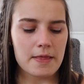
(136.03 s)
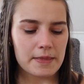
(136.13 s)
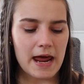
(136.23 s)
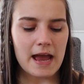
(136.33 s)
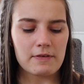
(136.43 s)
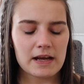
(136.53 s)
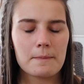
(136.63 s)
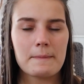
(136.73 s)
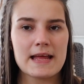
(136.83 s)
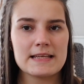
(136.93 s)
then I
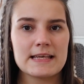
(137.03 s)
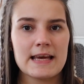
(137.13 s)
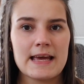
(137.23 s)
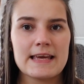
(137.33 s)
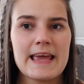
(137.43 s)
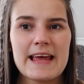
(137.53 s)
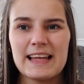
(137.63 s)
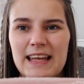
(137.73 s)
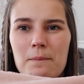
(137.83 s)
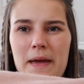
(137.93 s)
recommend getting a little